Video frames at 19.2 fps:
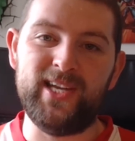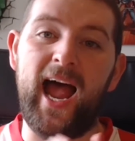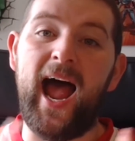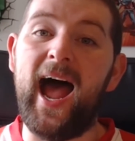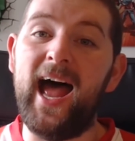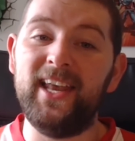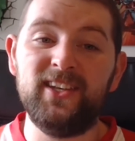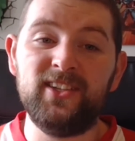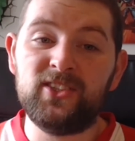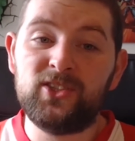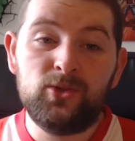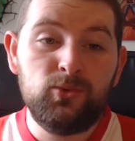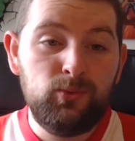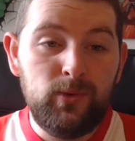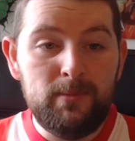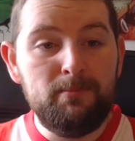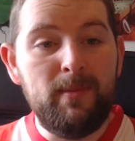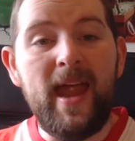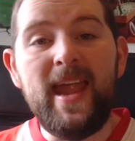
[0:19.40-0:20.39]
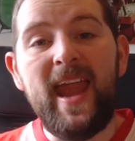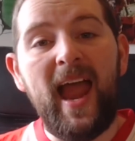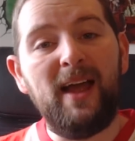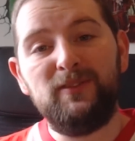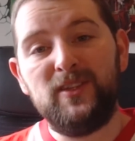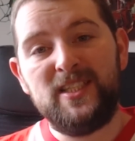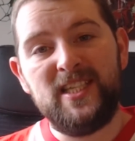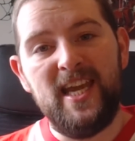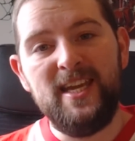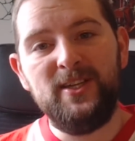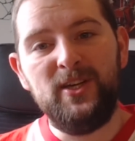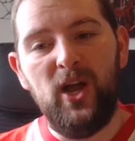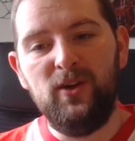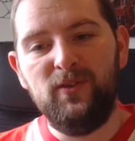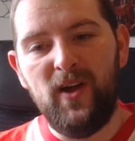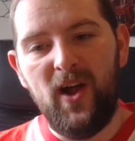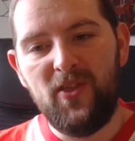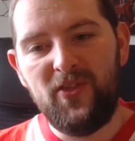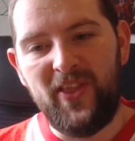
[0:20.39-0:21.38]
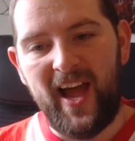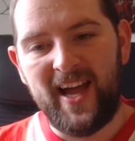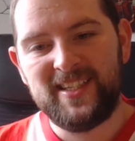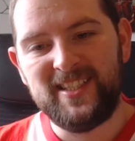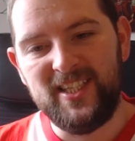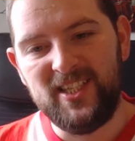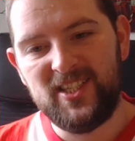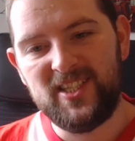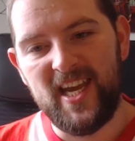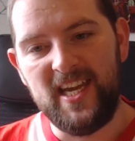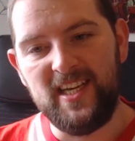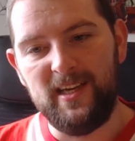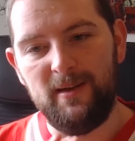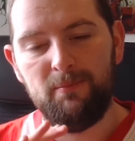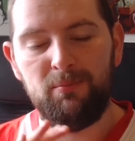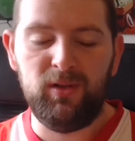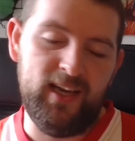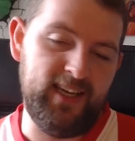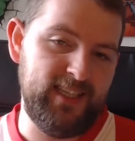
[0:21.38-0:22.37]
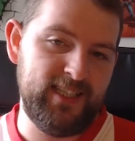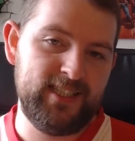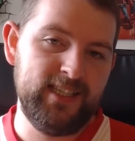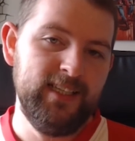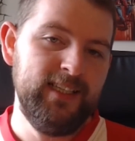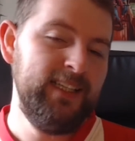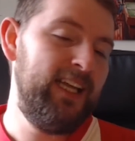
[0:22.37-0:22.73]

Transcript: and we may have a takeover that is taking place.